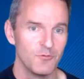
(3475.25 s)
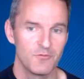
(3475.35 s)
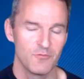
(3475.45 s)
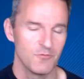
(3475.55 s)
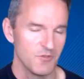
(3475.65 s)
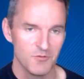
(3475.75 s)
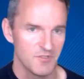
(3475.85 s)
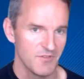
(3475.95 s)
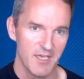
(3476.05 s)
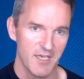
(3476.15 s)
the use of
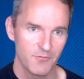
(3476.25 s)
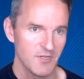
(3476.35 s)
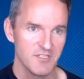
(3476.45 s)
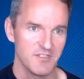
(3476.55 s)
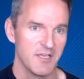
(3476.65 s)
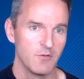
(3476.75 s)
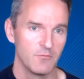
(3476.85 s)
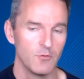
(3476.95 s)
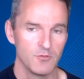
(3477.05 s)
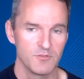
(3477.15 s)
the L3s and the
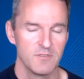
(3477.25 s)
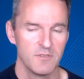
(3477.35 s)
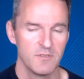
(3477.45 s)
L4s.